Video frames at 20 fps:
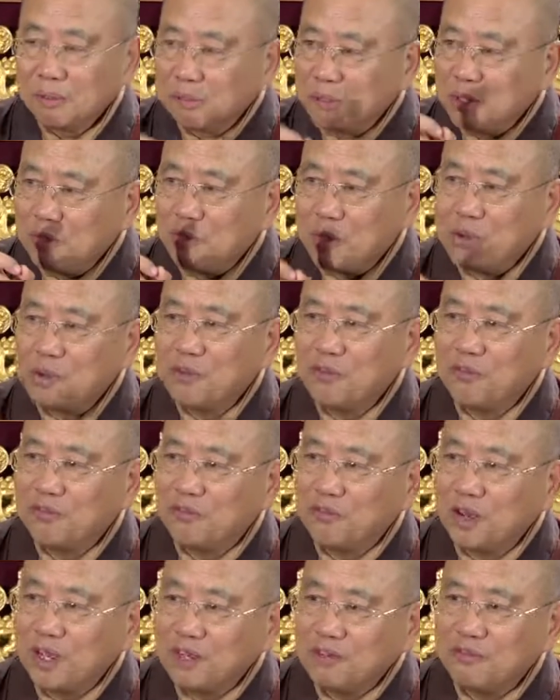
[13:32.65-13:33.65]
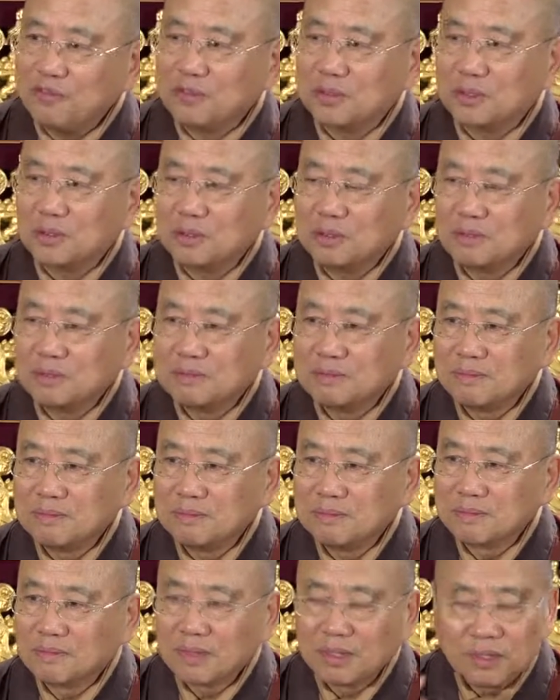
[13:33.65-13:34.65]
Be very faithful.
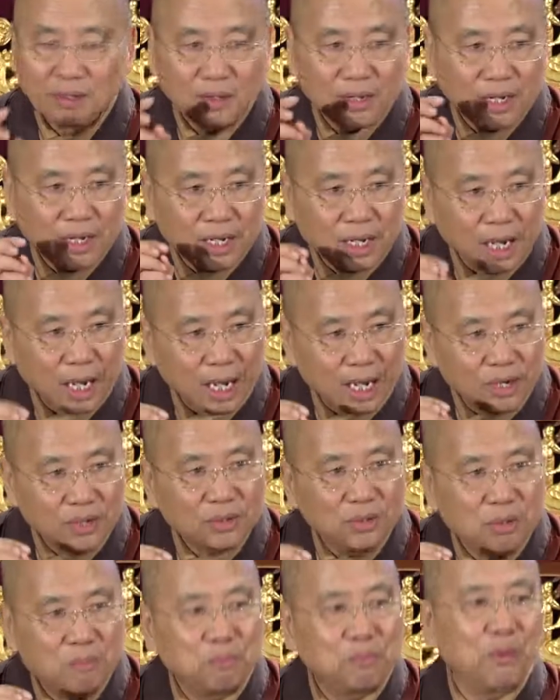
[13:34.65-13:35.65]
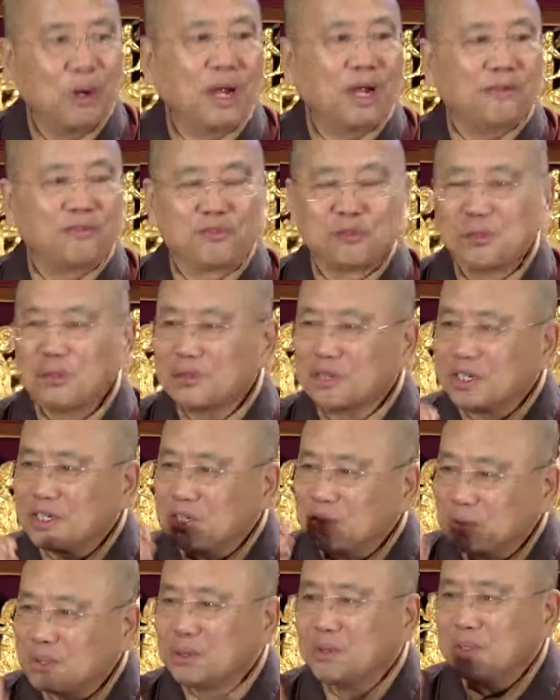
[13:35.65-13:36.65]
Count your breath. Don't
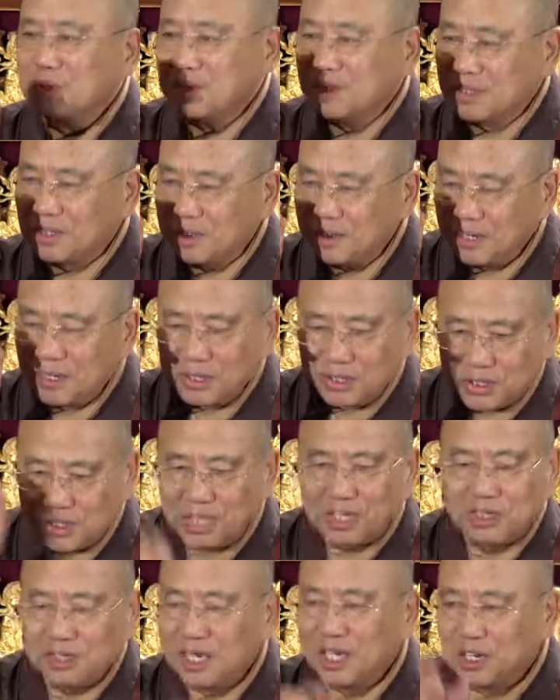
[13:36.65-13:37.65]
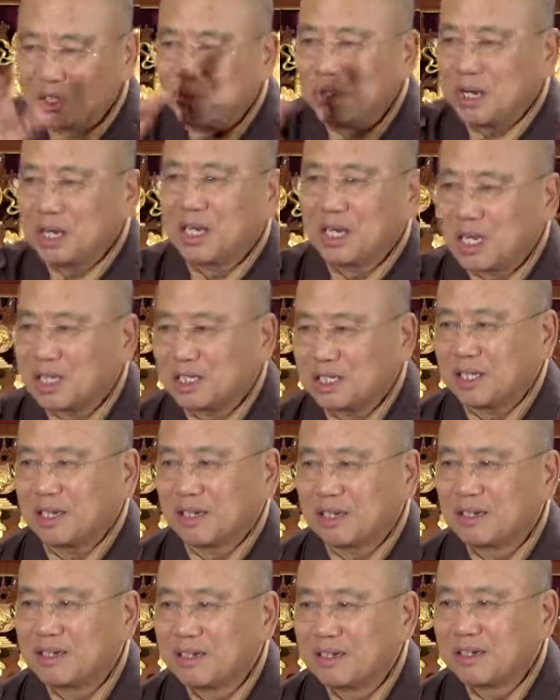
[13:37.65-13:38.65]
just sit there doing
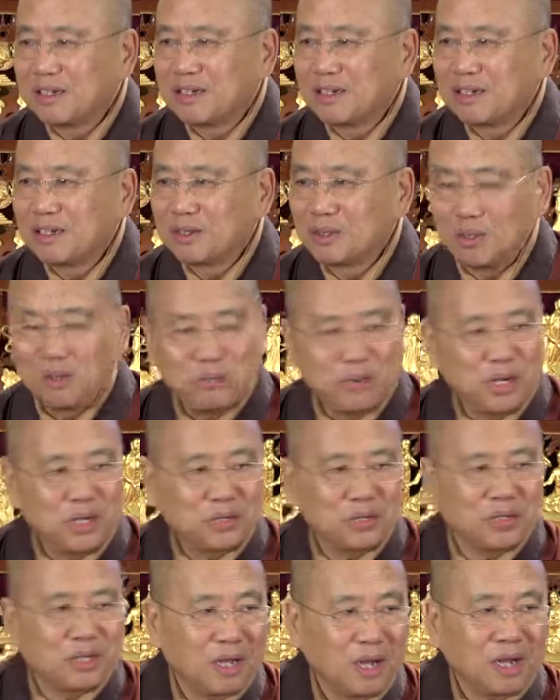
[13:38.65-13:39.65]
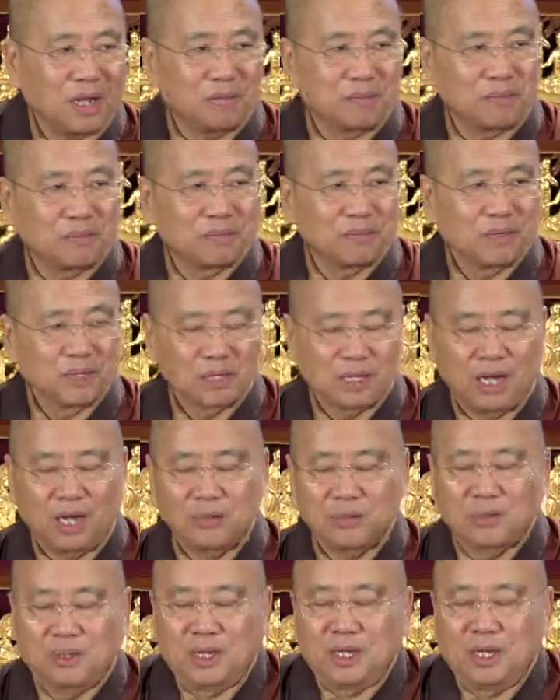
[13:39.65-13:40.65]
nothing. Don't waste your time.
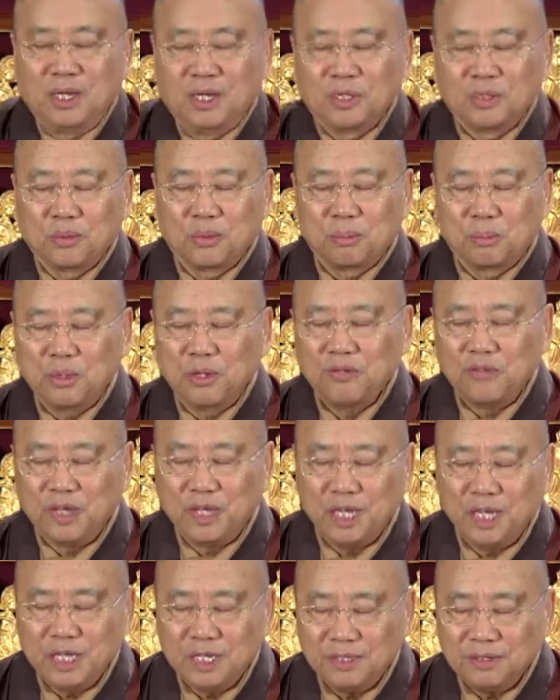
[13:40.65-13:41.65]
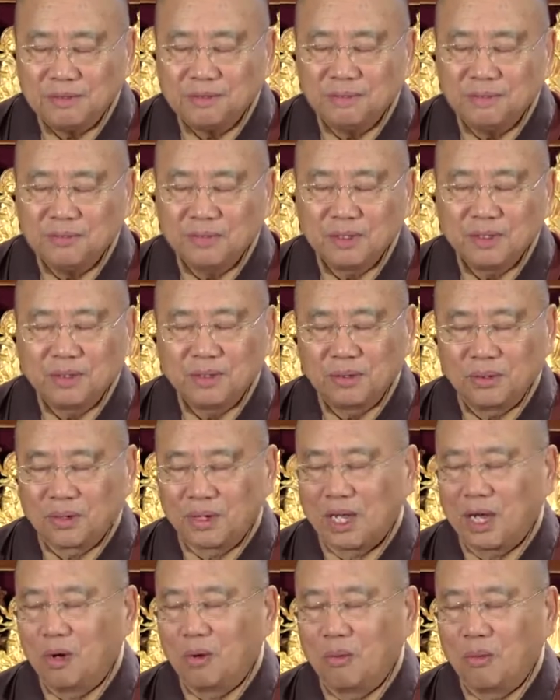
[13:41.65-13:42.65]
You breathe in, you
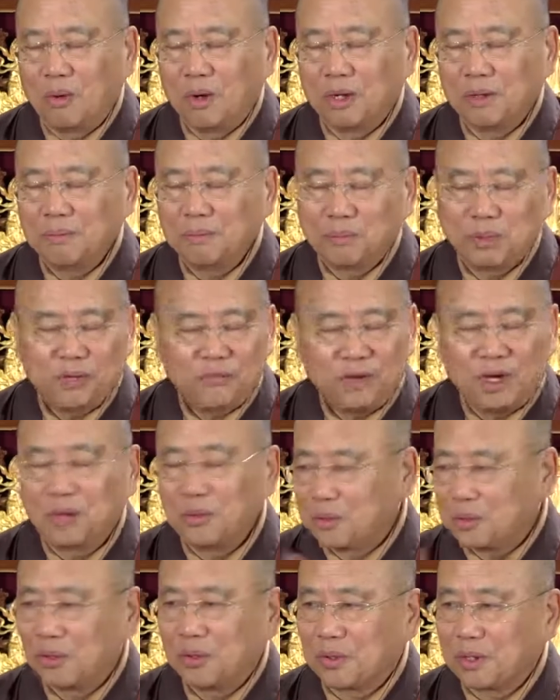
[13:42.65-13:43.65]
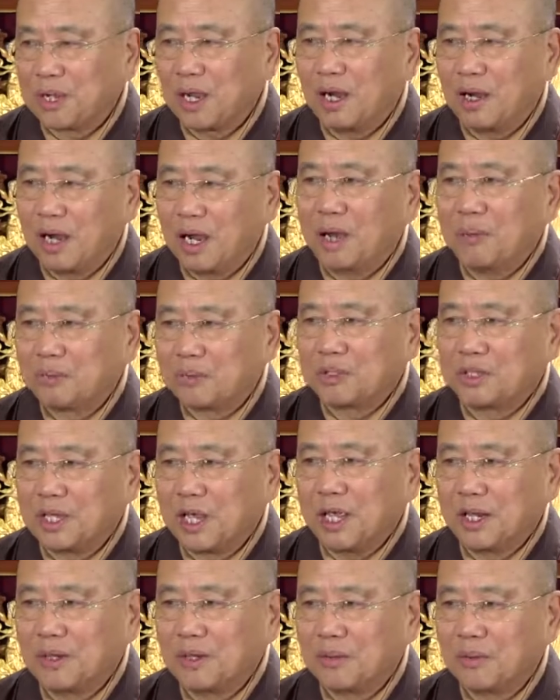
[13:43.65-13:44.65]
count 1. Breathe out, you don't count. Up to
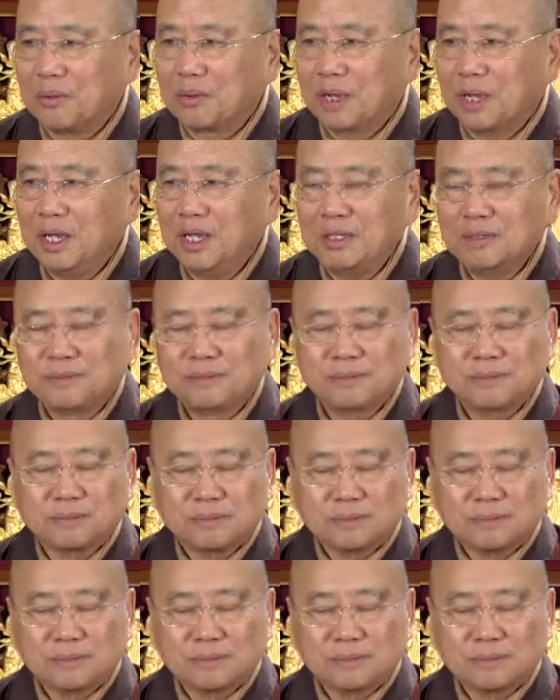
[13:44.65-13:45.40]
10. Okay?